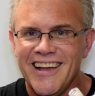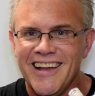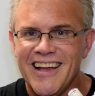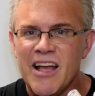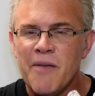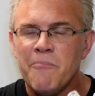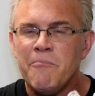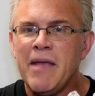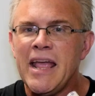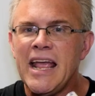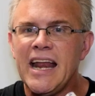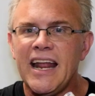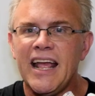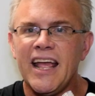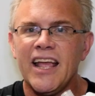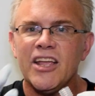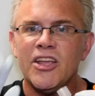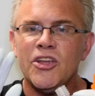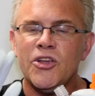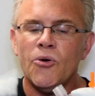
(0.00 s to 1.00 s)

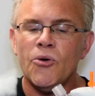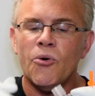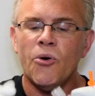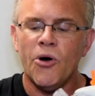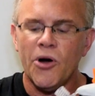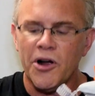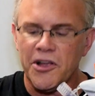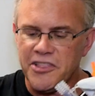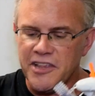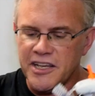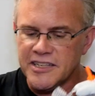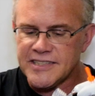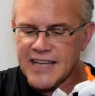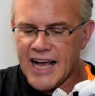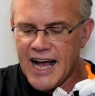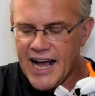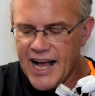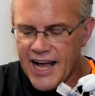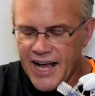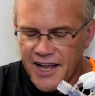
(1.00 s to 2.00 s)
Meaning you hook this
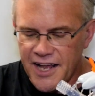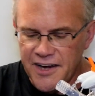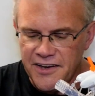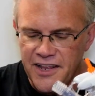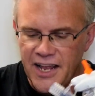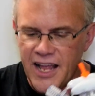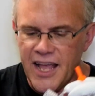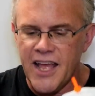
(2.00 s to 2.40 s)
on the